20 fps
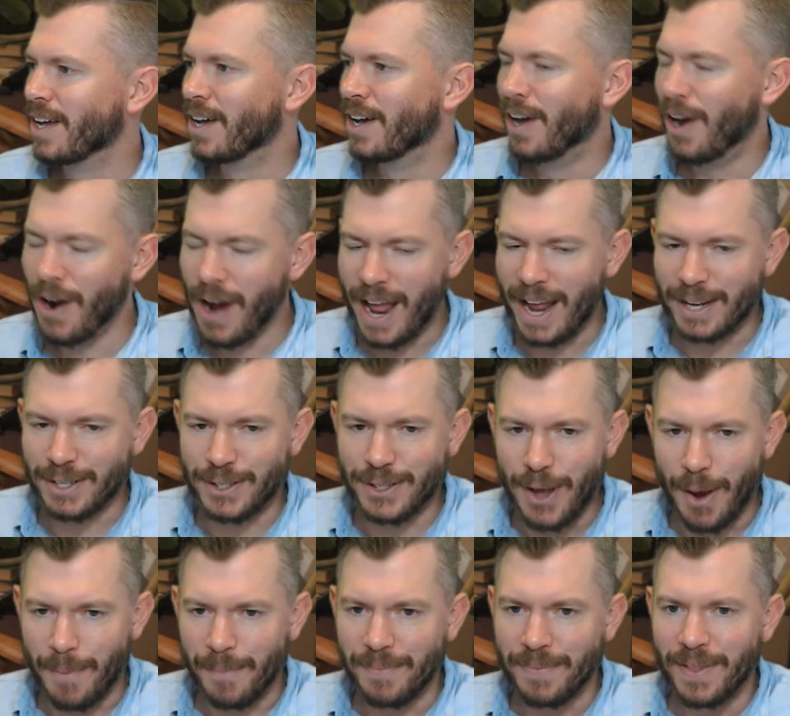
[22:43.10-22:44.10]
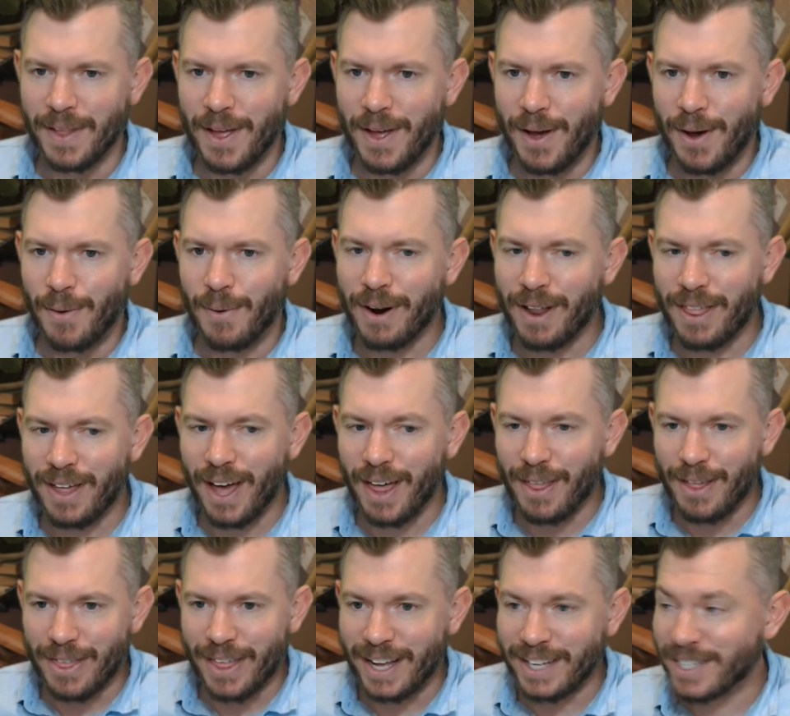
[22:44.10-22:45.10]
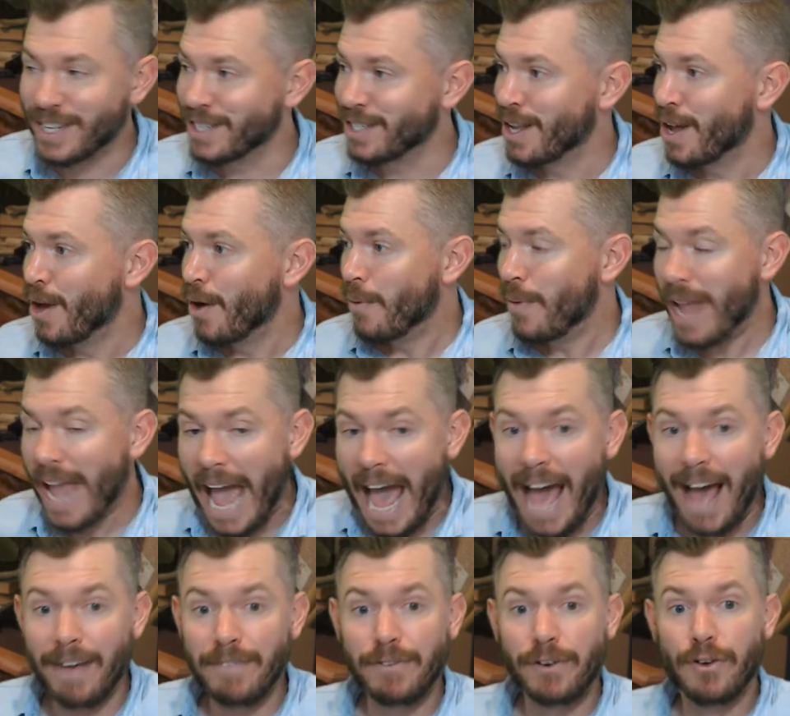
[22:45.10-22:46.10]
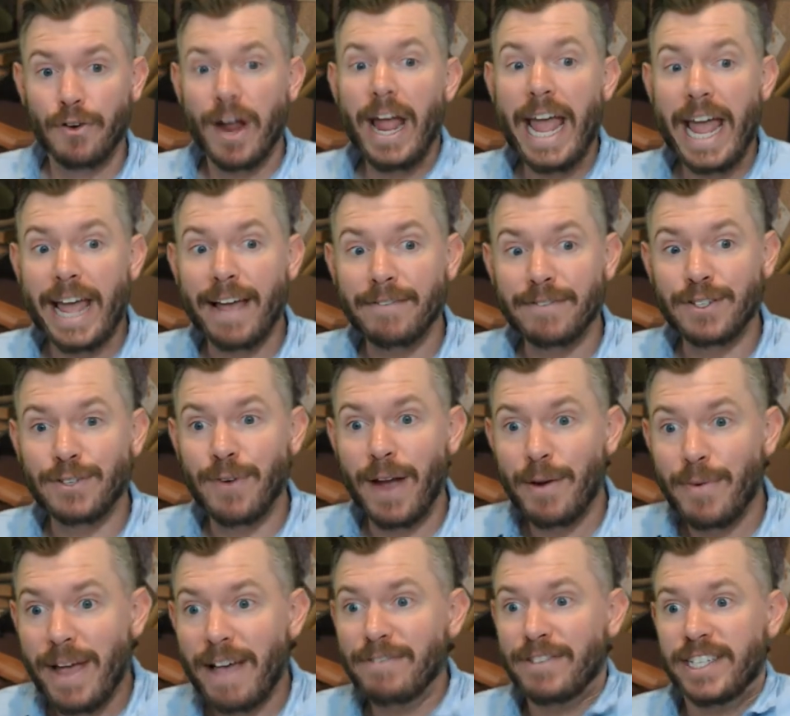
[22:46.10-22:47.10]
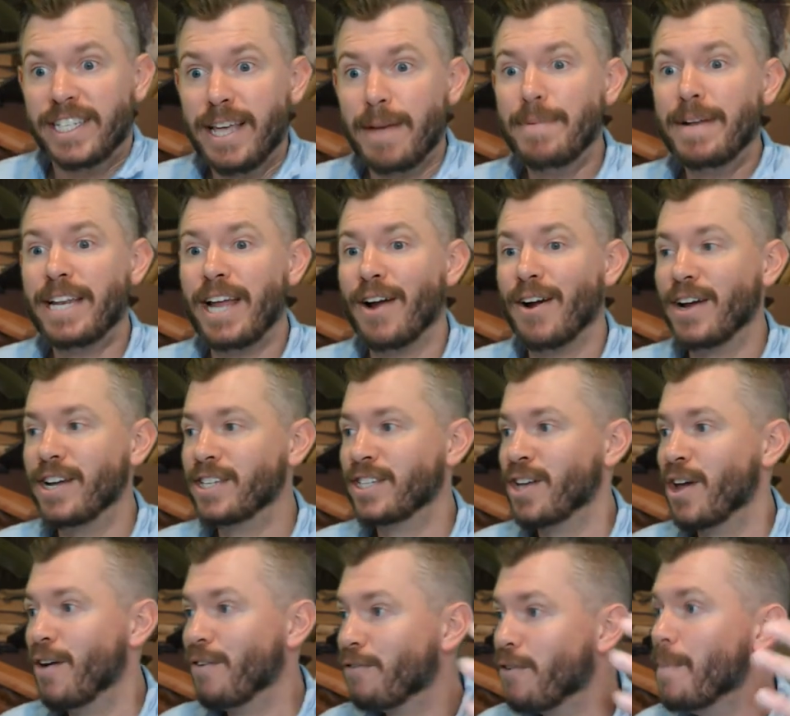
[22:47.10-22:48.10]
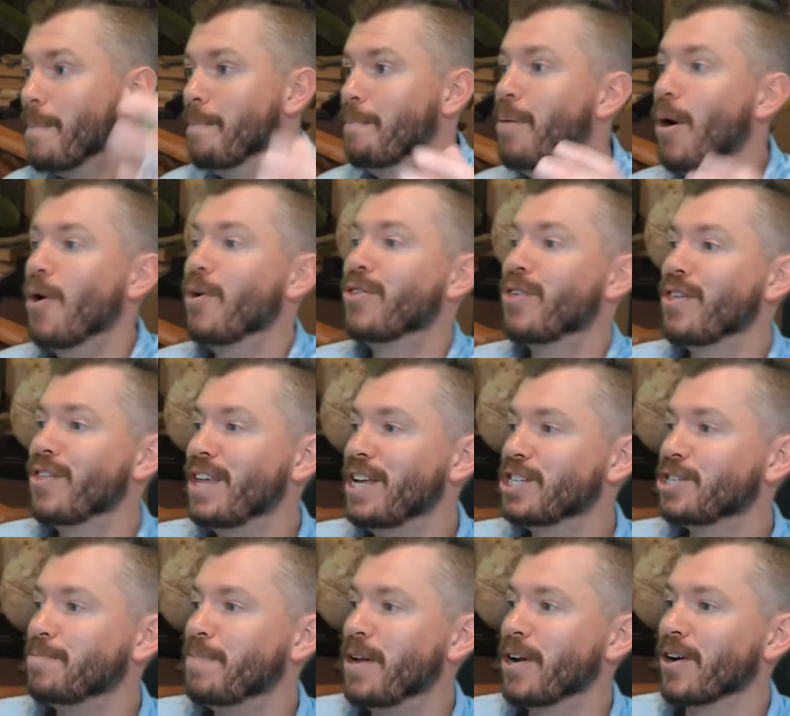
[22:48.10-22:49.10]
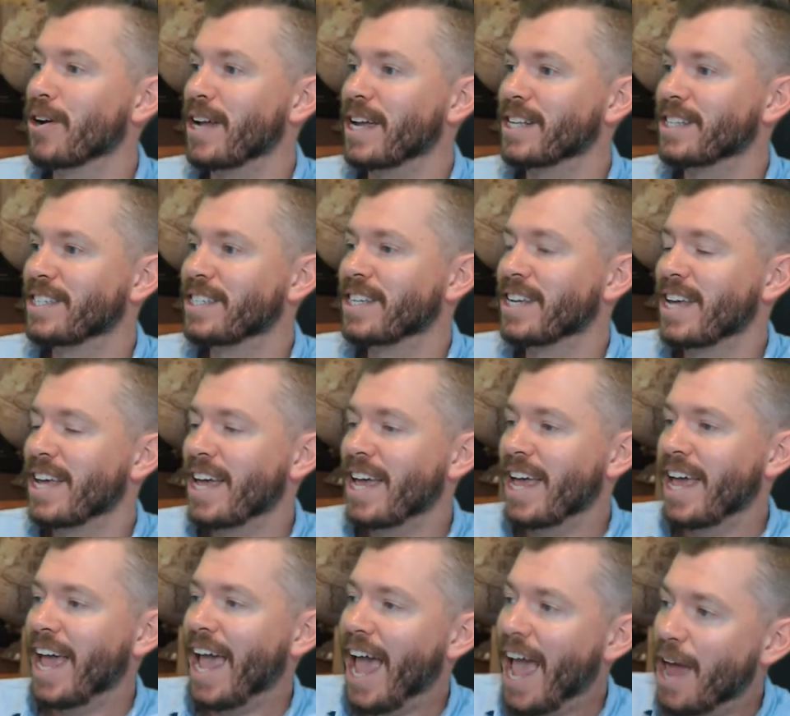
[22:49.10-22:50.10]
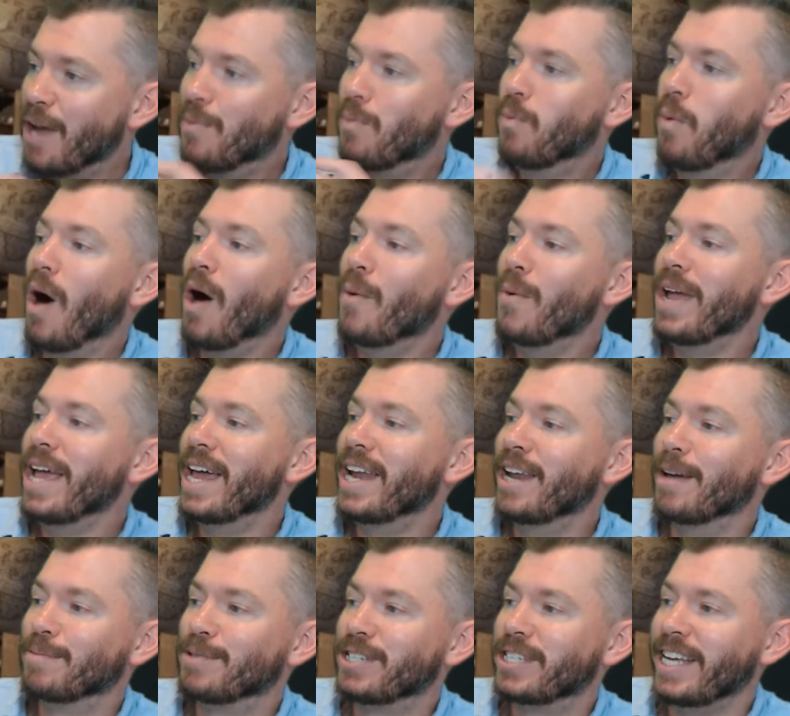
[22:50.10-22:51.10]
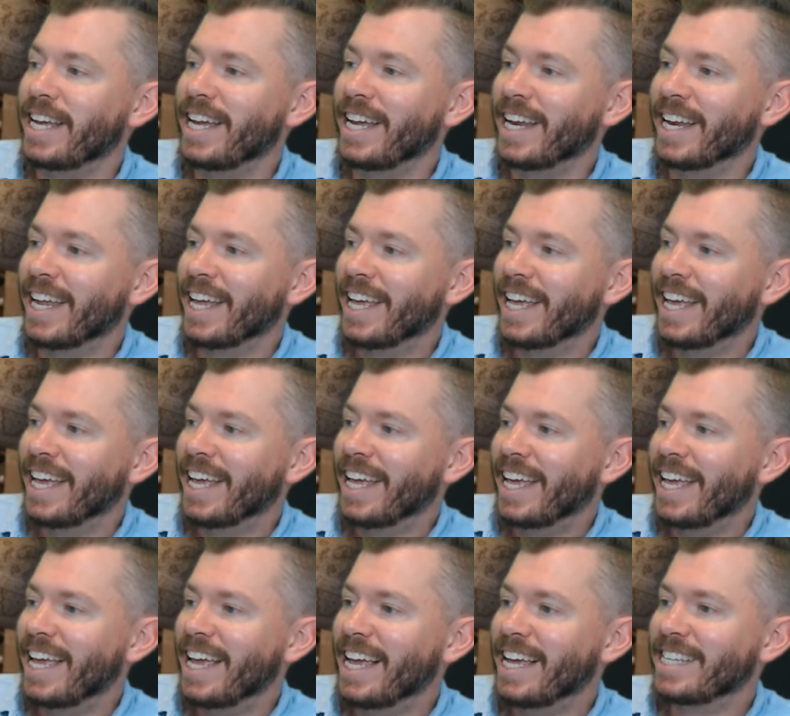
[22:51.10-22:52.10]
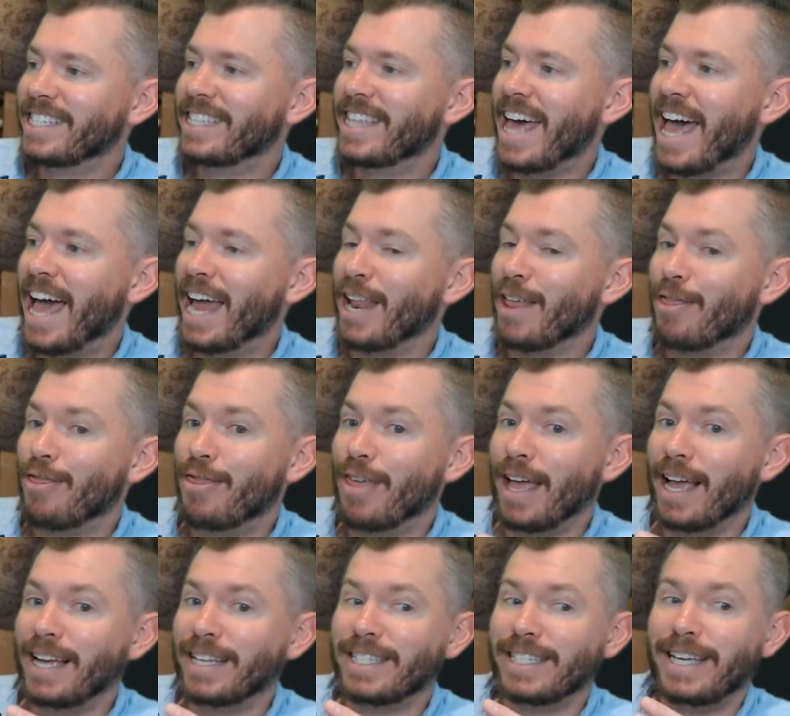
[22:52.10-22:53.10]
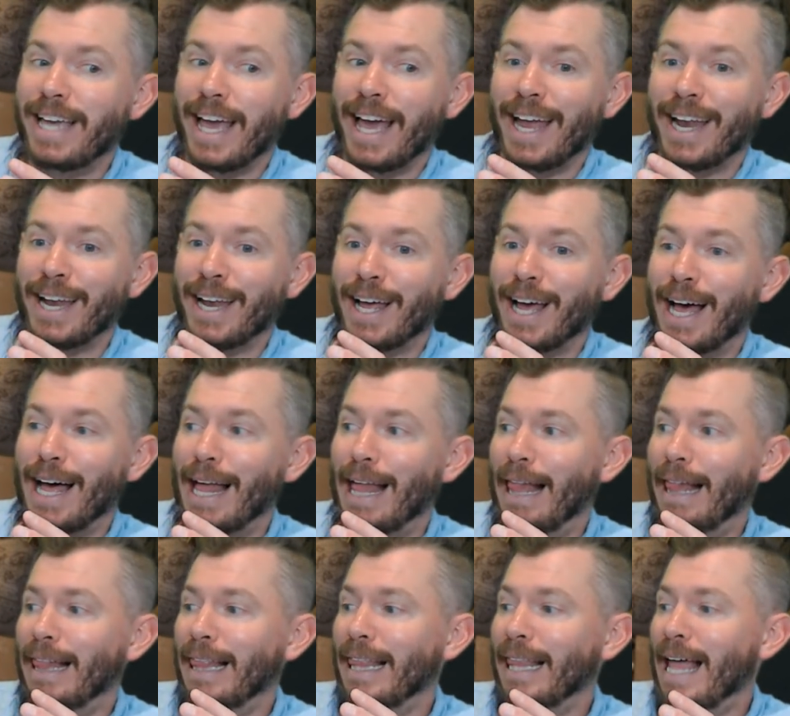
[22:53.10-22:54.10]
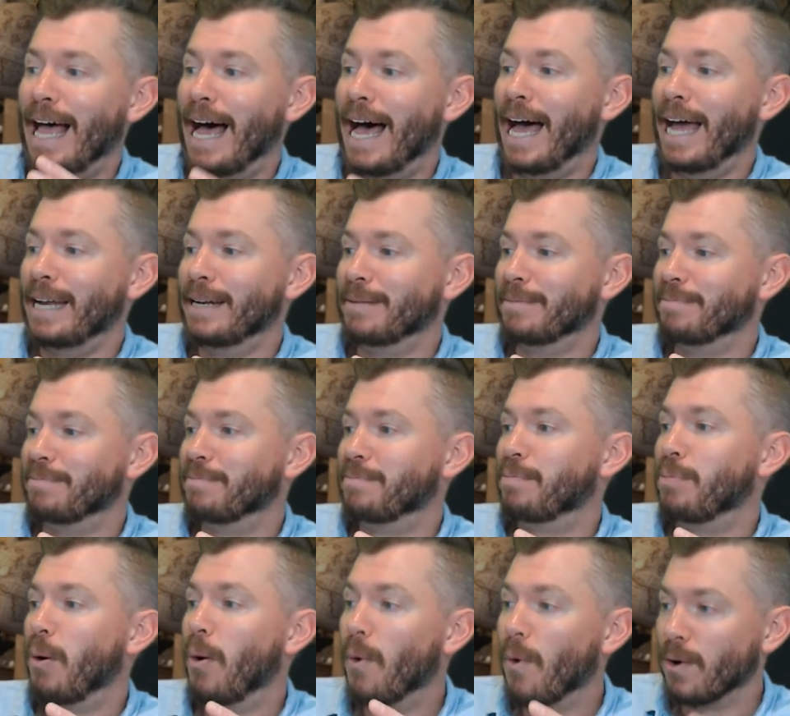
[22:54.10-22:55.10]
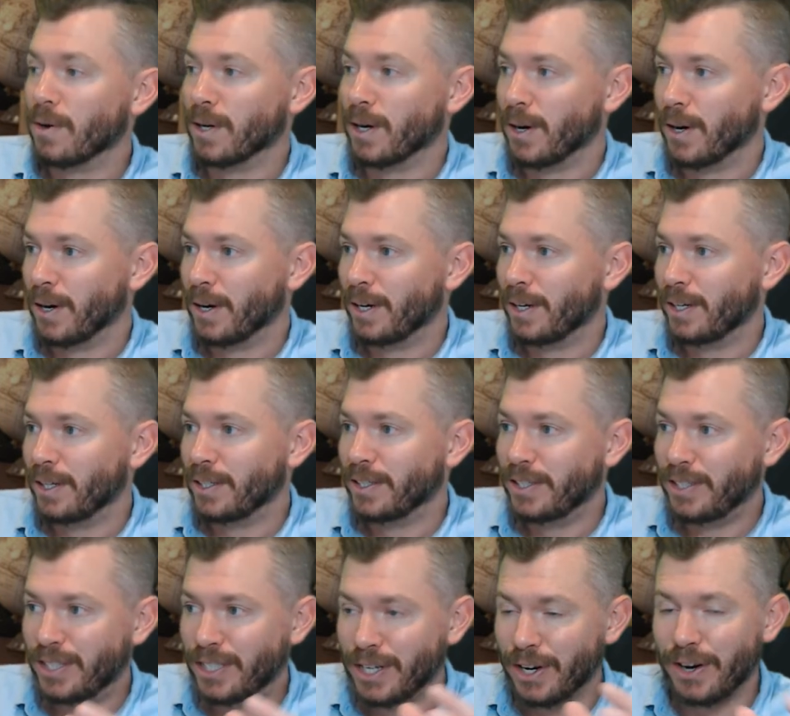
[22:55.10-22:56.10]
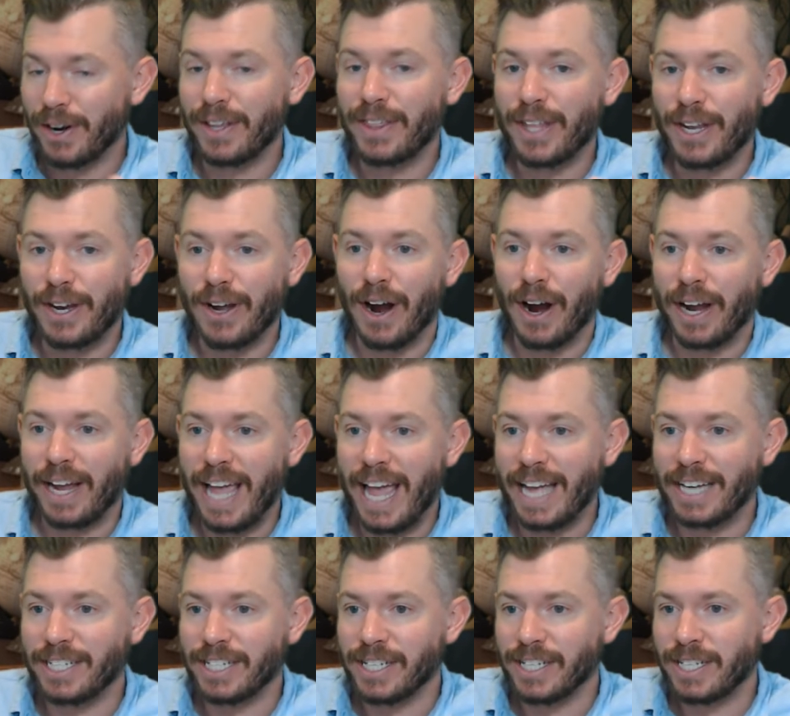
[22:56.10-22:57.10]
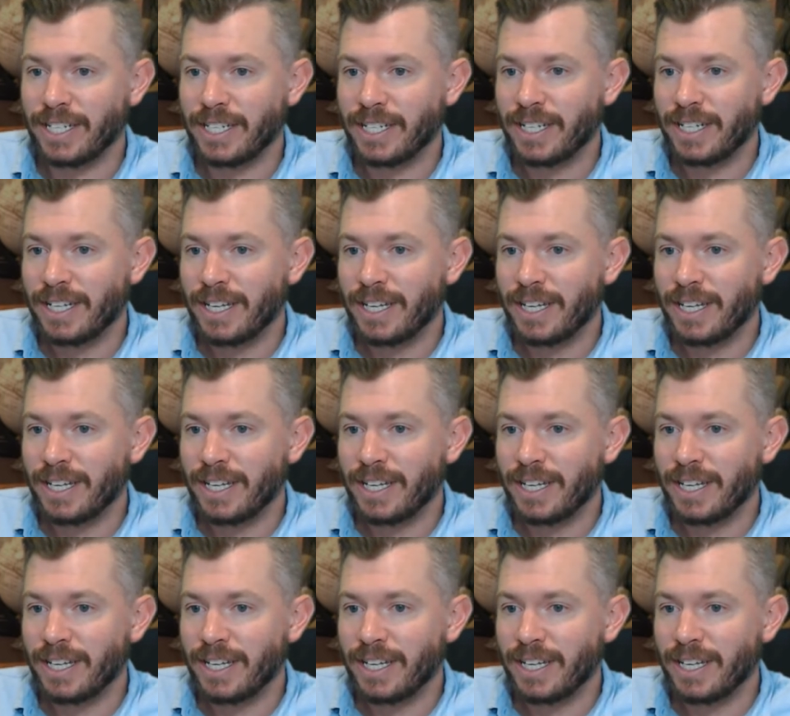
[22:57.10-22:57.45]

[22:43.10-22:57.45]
All right, so one of the other things is we have graves, right? We have cemeteries from both of these periods, and what we end up seeing is that things get a lot poorer during the Dark Ages.